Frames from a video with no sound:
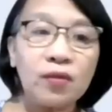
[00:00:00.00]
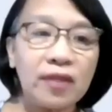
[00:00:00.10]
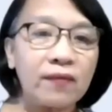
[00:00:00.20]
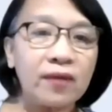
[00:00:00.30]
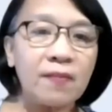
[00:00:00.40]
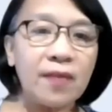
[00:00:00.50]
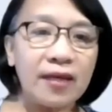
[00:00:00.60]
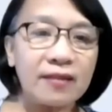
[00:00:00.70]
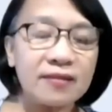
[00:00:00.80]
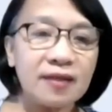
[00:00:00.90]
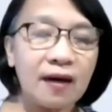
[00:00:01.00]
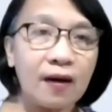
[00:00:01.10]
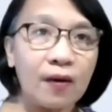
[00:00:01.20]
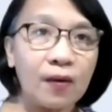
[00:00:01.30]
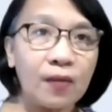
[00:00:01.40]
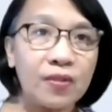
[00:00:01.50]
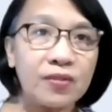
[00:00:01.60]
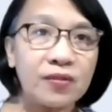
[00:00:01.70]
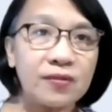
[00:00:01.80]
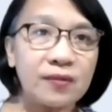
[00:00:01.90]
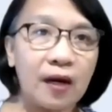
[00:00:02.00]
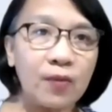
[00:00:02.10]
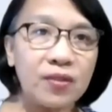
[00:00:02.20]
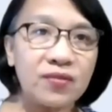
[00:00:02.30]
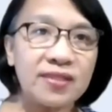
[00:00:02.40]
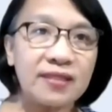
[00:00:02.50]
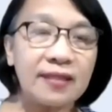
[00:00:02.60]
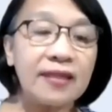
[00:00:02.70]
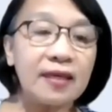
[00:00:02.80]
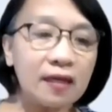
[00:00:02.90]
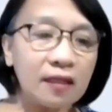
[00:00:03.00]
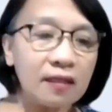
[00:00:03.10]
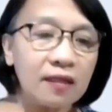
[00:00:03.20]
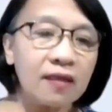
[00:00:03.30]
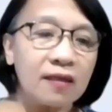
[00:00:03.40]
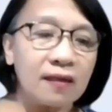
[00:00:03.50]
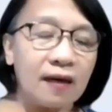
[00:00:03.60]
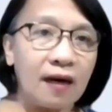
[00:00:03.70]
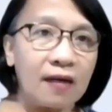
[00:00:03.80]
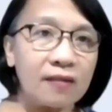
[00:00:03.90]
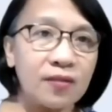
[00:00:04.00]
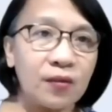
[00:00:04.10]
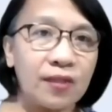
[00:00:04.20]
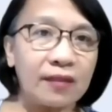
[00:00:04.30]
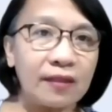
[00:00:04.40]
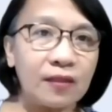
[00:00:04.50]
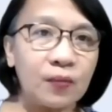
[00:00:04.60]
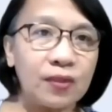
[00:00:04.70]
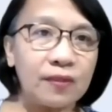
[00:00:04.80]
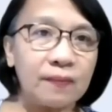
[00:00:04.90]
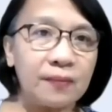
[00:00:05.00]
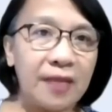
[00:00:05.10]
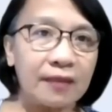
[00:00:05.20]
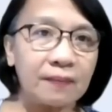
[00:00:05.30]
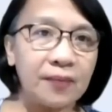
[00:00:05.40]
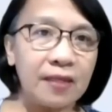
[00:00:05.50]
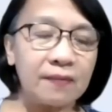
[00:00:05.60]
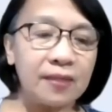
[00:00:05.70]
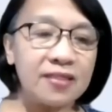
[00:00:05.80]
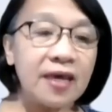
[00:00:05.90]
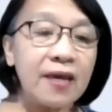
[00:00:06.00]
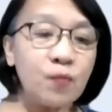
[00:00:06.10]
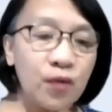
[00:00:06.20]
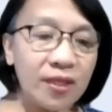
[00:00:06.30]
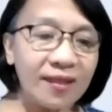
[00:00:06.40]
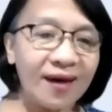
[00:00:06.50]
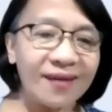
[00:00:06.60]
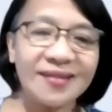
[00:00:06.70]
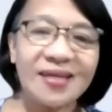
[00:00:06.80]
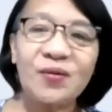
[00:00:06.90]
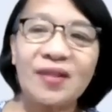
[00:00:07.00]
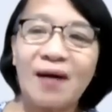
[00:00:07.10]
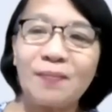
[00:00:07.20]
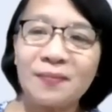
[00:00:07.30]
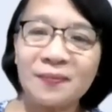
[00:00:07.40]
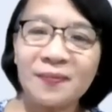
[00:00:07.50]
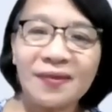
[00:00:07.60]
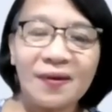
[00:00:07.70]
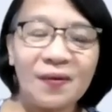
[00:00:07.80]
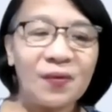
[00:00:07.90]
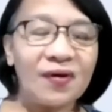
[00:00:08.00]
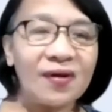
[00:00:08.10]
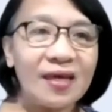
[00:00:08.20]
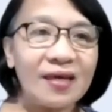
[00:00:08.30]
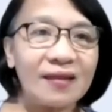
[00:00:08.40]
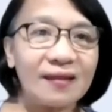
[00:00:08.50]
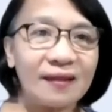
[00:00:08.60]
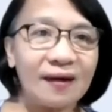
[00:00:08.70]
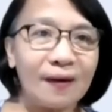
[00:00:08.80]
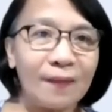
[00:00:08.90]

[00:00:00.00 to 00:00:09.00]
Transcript: agreements. We should see the deal, so that it would not be the same with the Chico Dam, wherein the